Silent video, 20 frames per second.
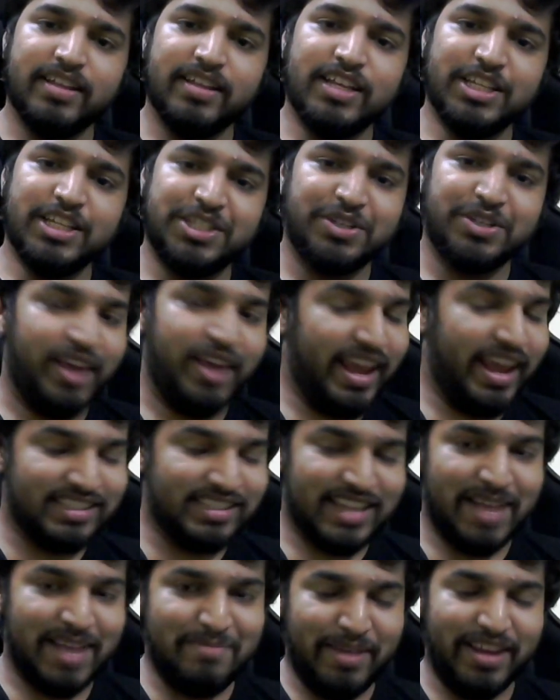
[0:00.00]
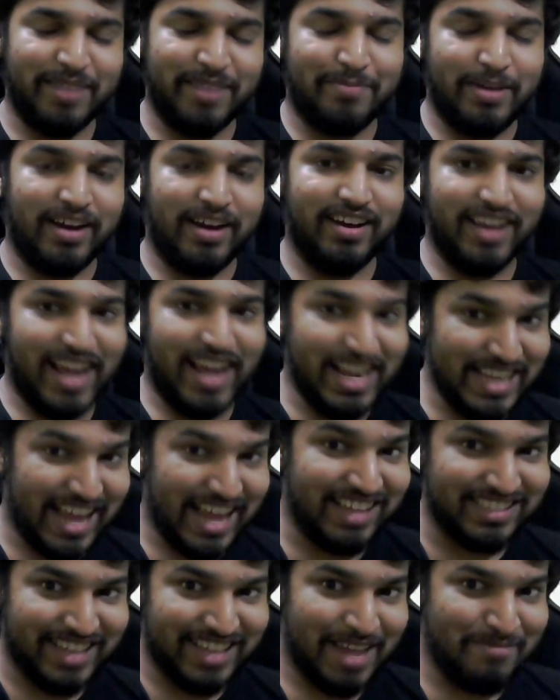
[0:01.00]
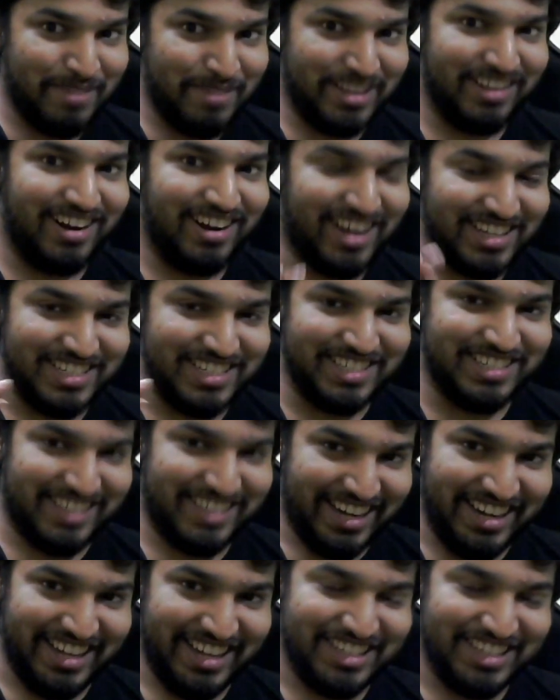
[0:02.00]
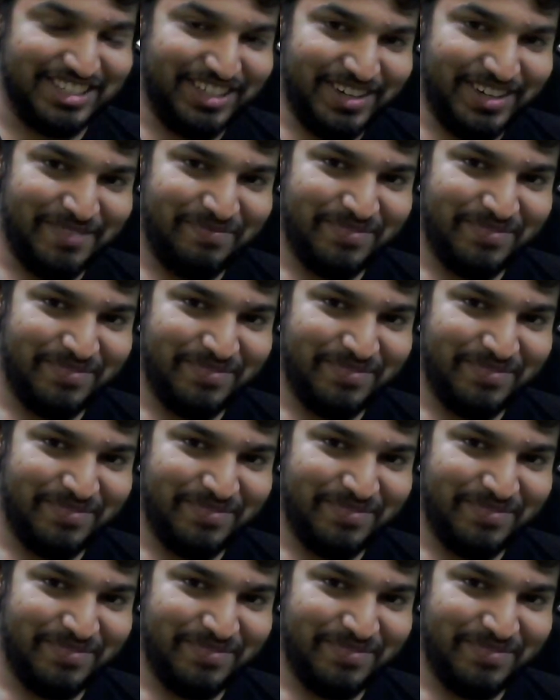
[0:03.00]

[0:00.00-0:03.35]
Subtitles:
So X can be the largest integer.